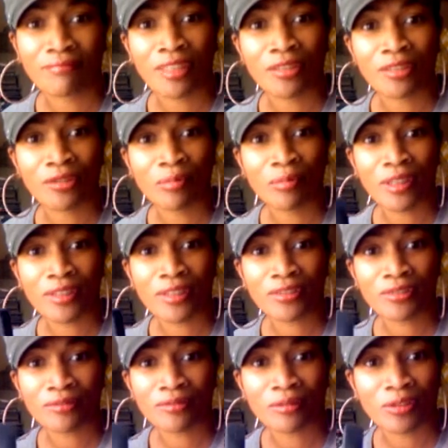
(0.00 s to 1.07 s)
a glue
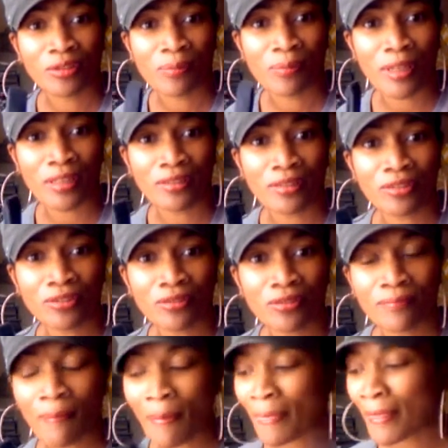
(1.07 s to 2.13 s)
brush or sponge,
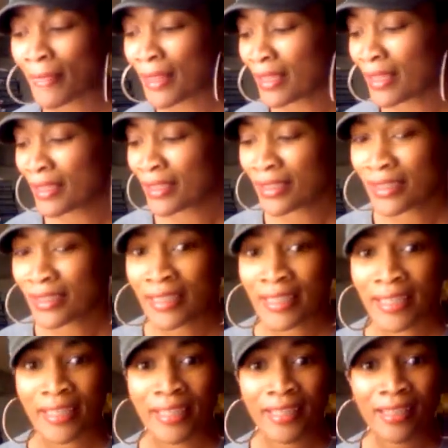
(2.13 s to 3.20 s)

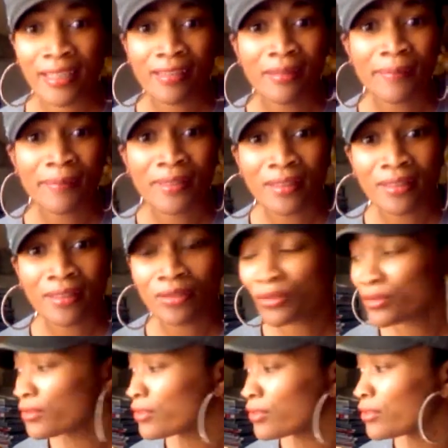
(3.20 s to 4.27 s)
and I guess some
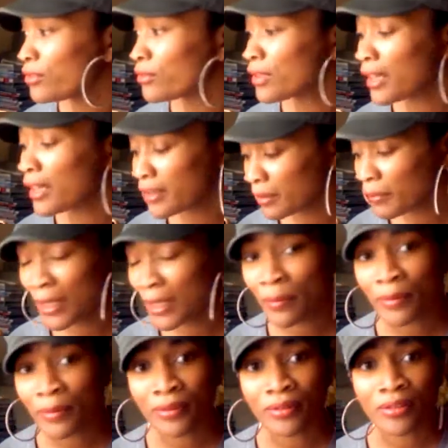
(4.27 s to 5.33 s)
scissors to cut the
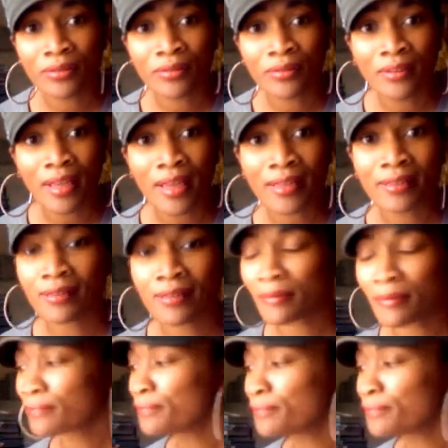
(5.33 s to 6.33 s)
paper to size.